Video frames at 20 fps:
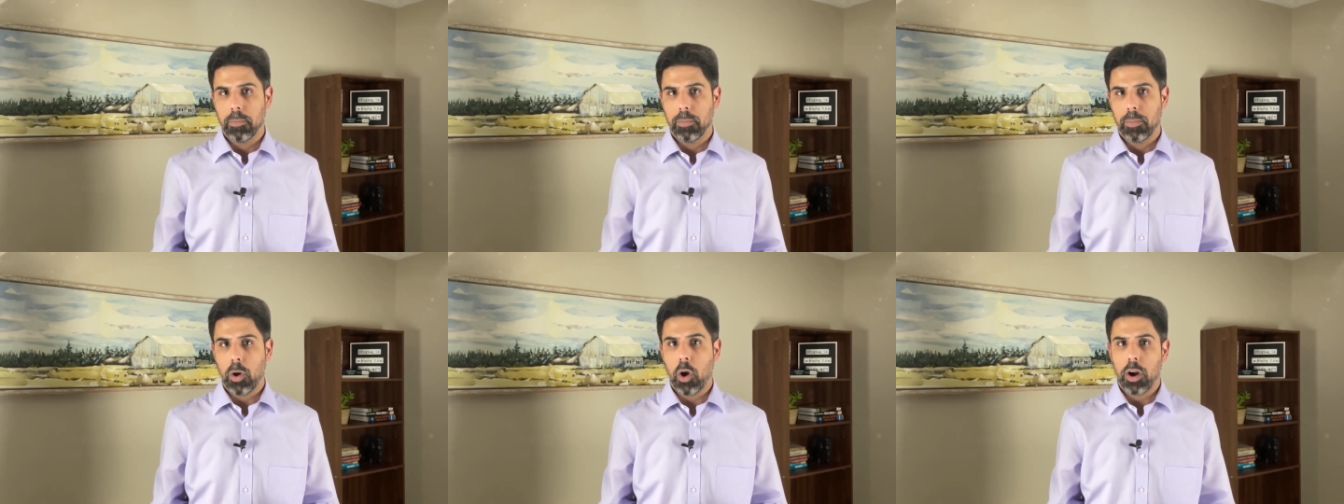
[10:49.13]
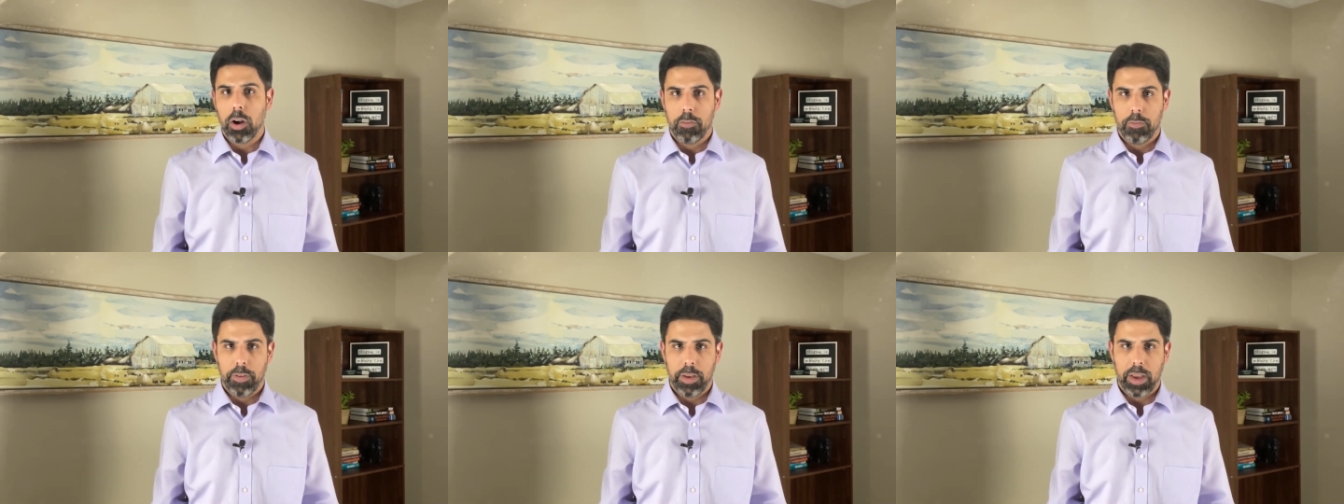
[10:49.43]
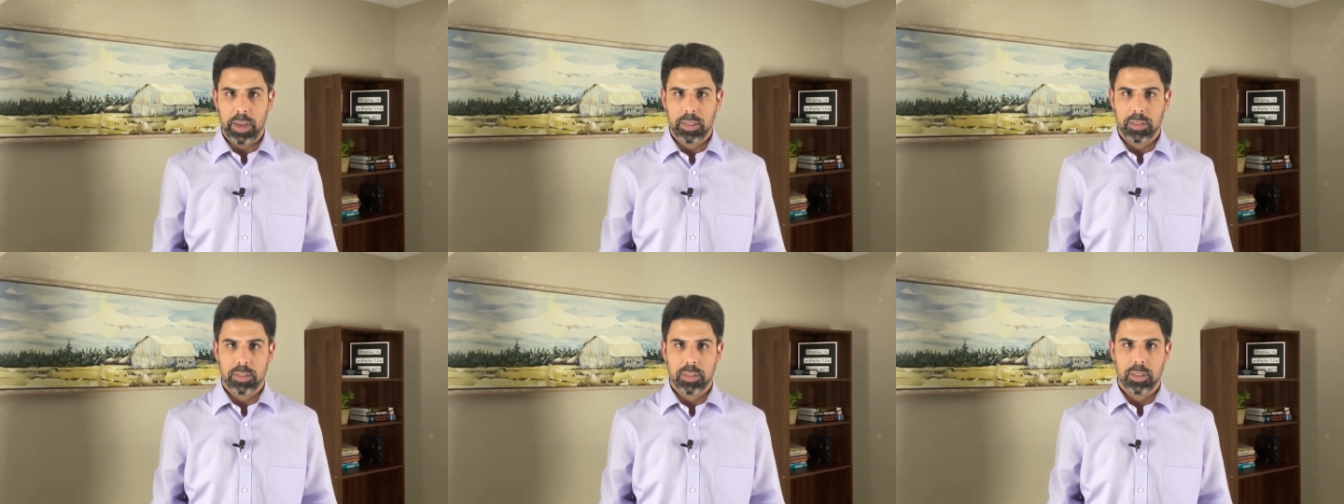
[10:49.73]

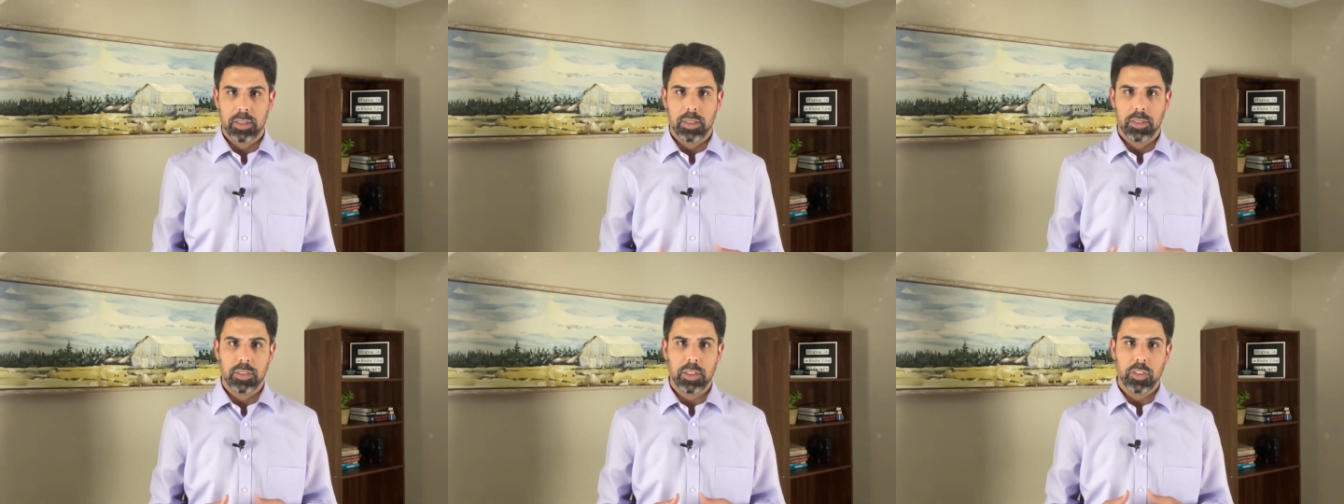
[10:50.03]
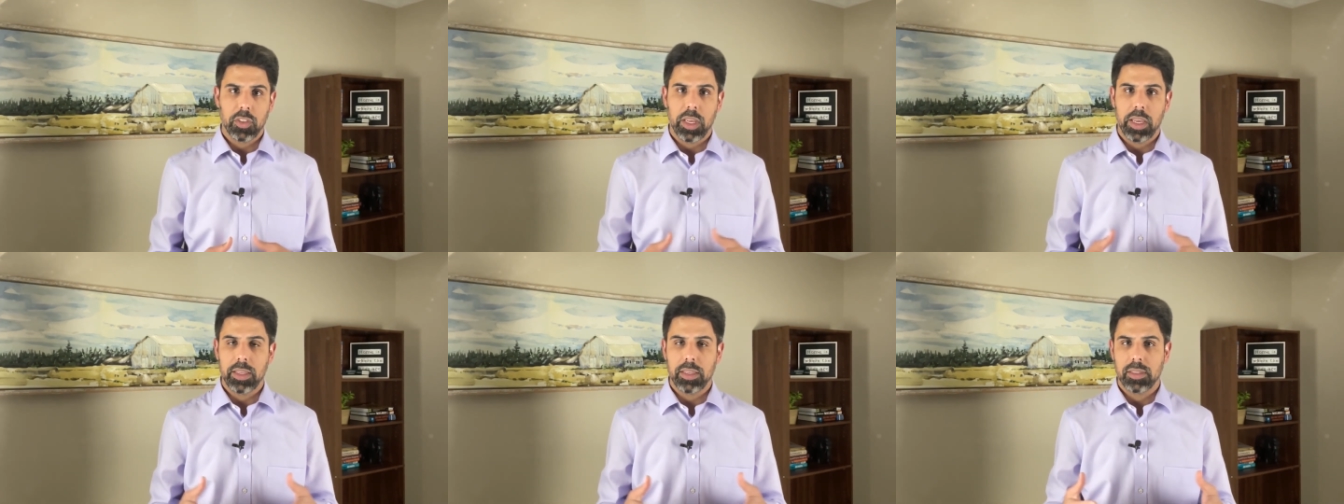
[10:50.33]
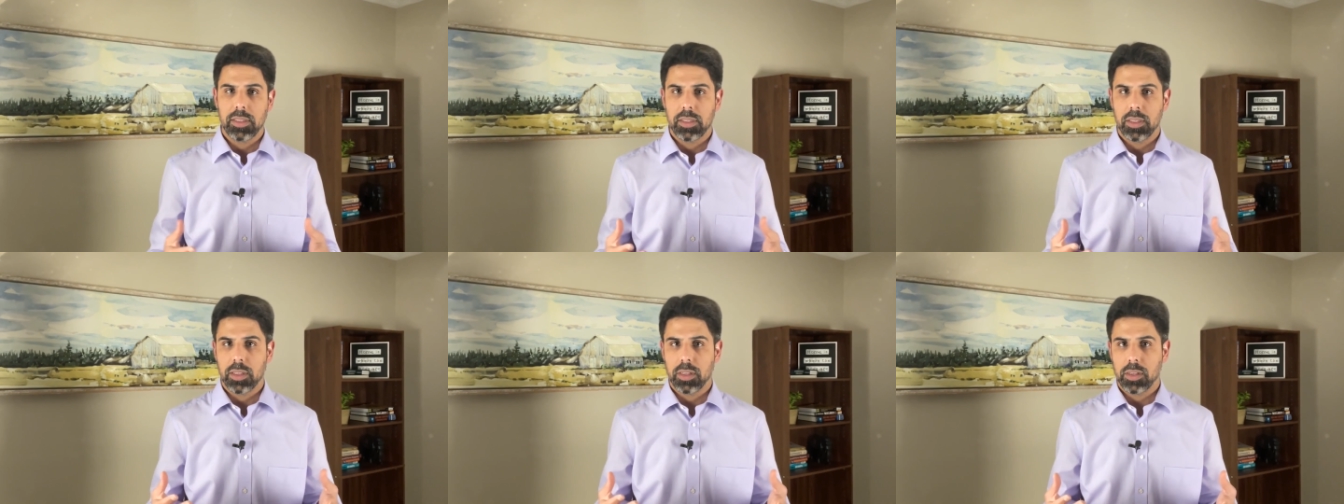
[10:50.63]
artifacts such as
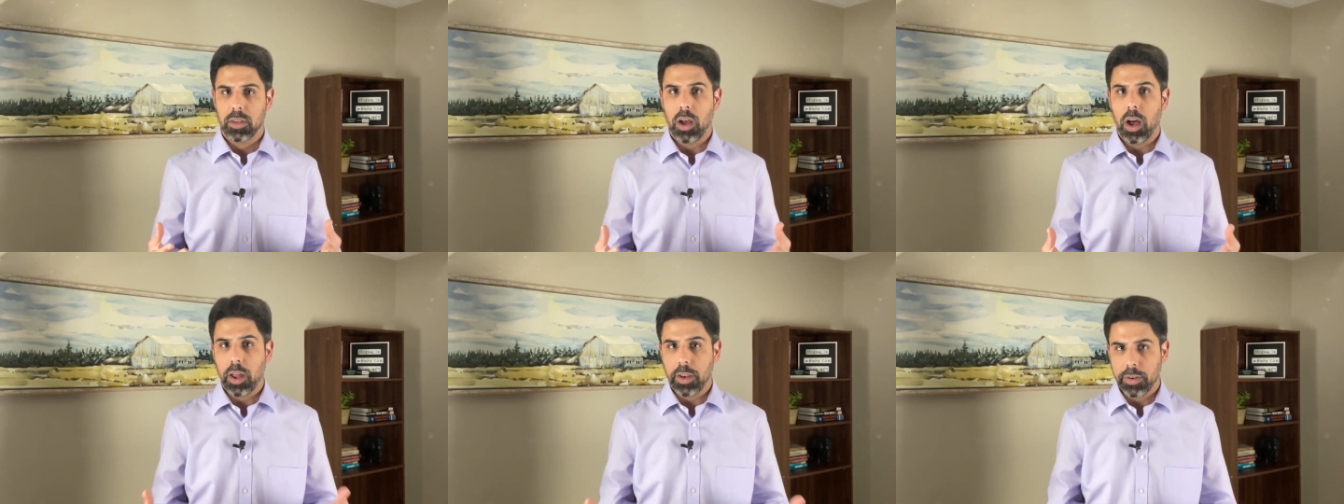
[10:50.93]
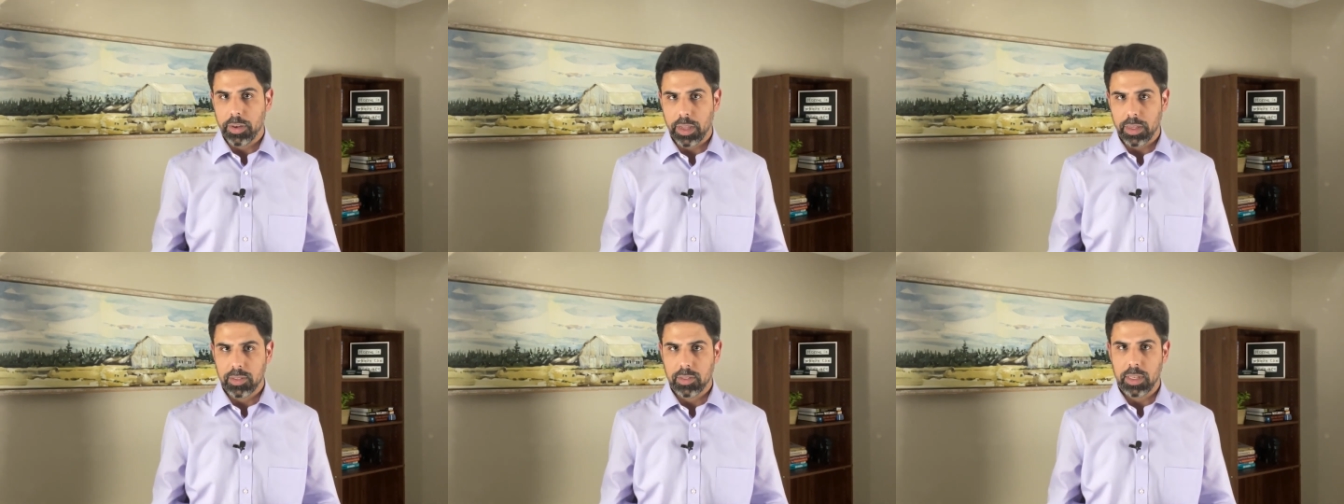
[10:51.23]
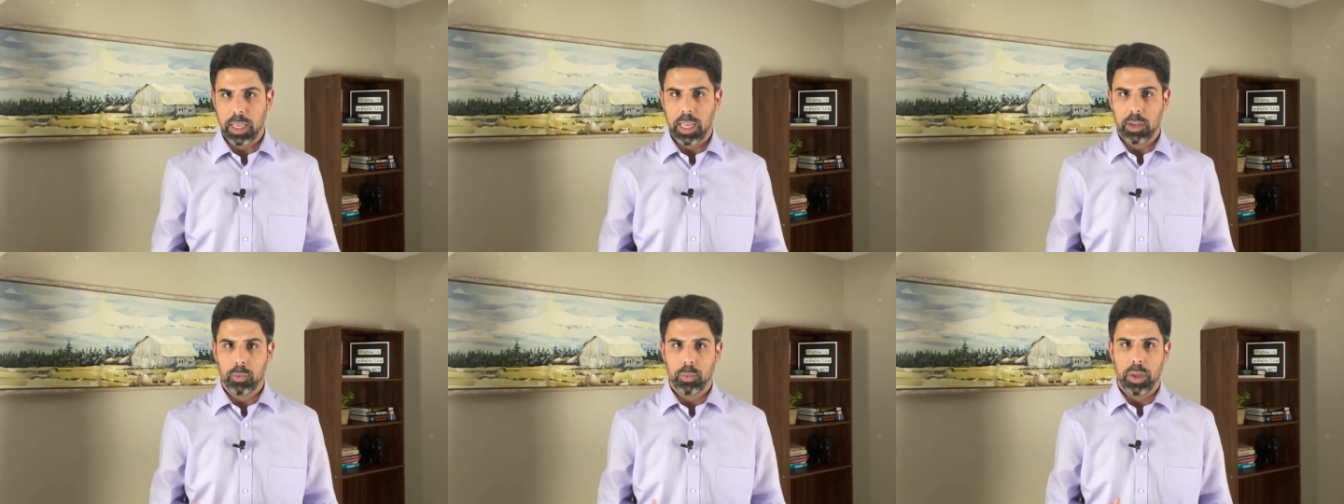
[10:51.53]
context
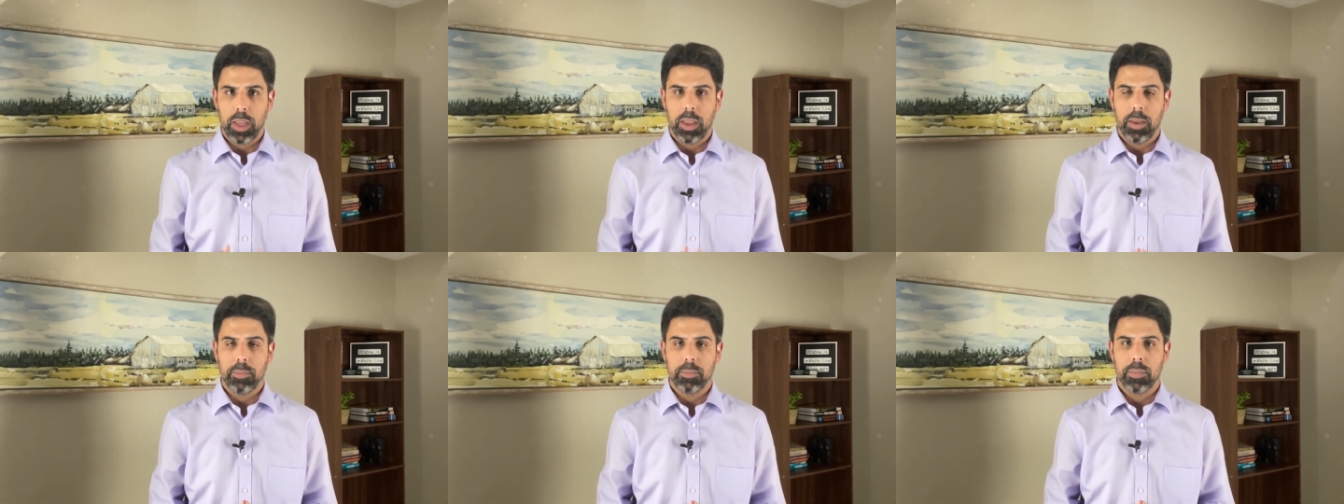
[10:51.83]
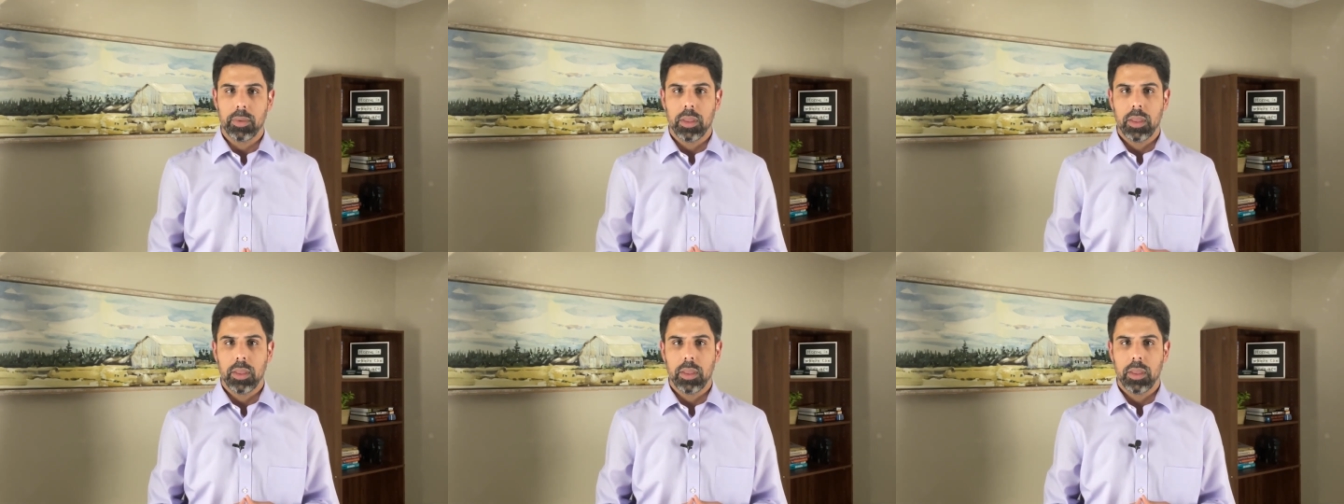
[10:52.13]
diagram,